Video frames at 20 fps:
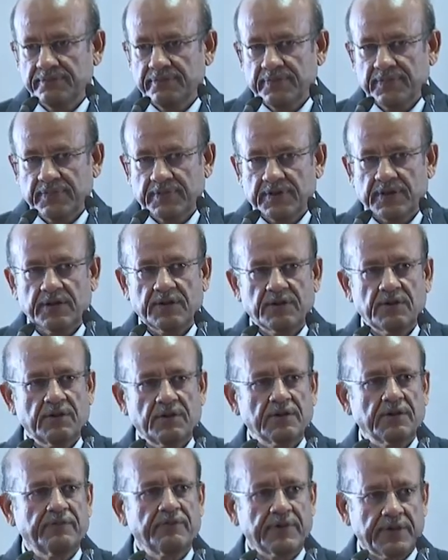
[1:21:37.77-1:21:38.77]
There are a lot
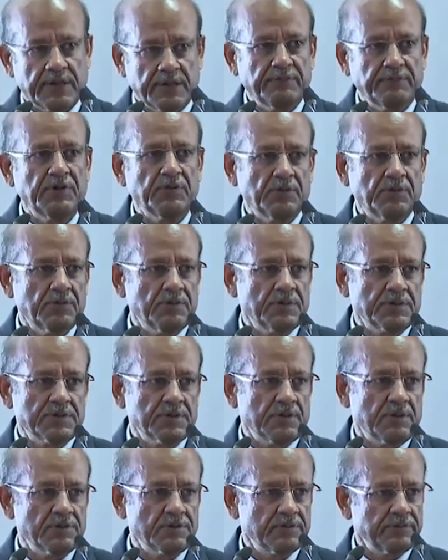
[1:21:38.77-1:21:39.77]
of revenue courts
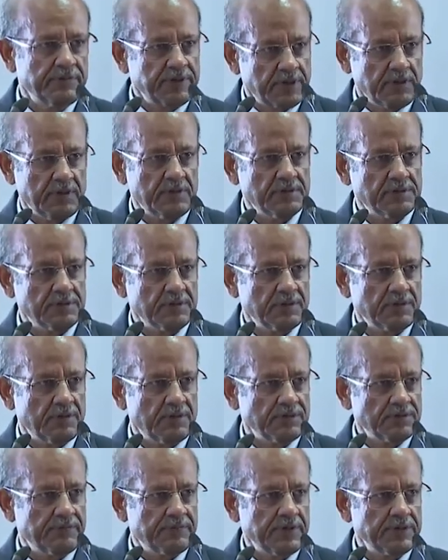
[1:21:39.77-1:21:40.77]
also where also
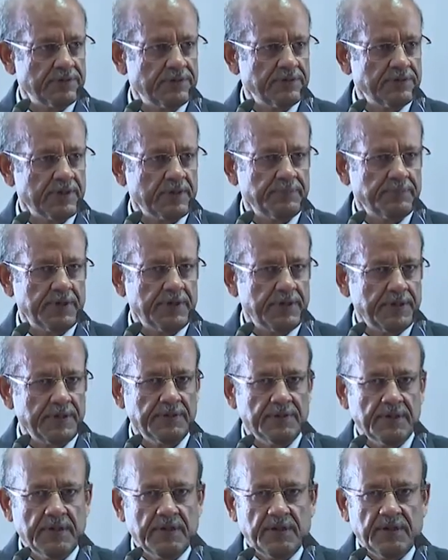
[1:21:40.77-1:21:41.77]
crores of cases are pending.
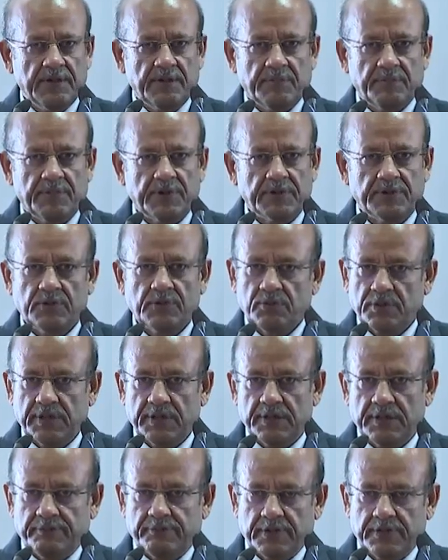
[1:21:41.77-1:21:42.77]
But the only
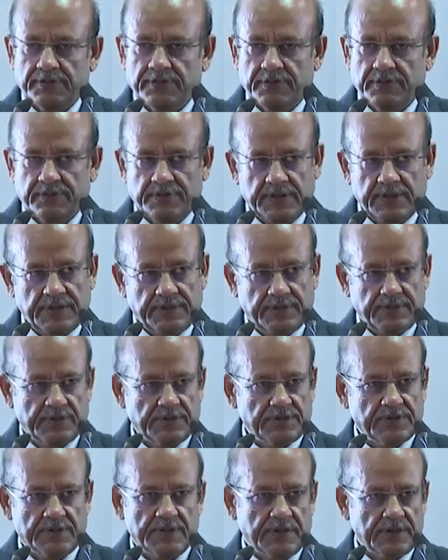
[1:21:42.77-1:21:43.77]
difference is that
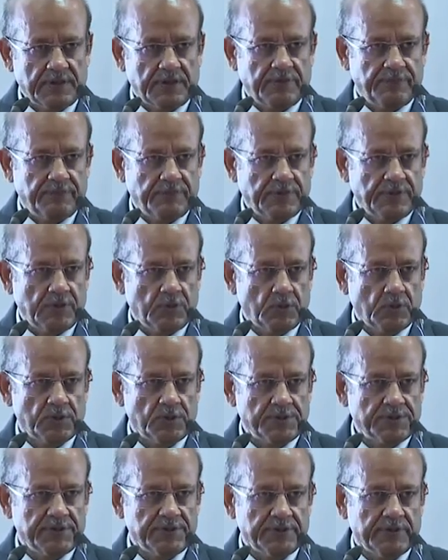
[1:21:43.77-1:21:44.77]
this data of the
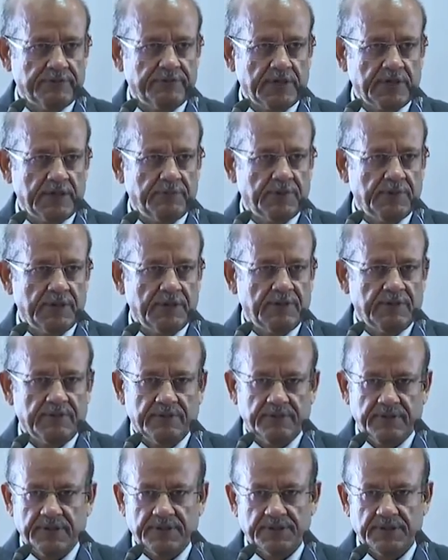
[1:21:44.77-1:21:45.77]
courts is available
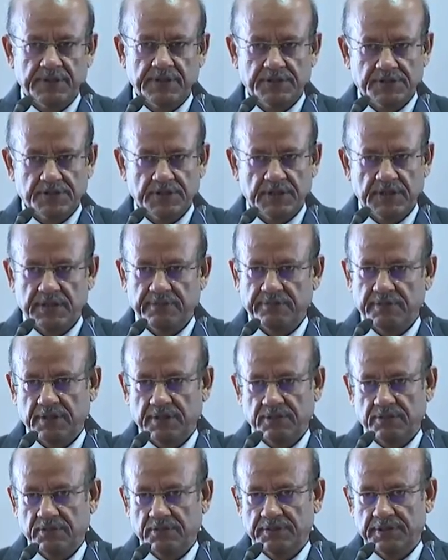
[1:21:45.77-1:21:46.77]
at the national level
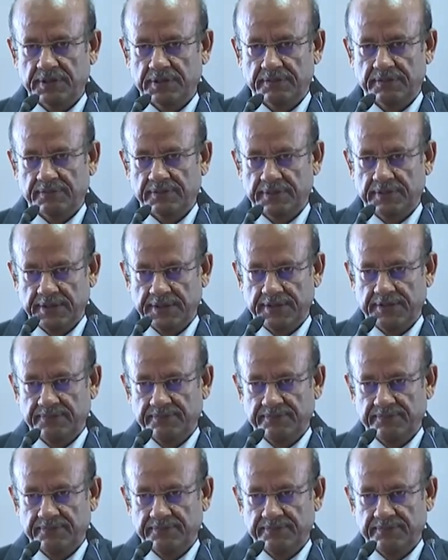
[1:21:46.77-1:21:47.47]
on the grid.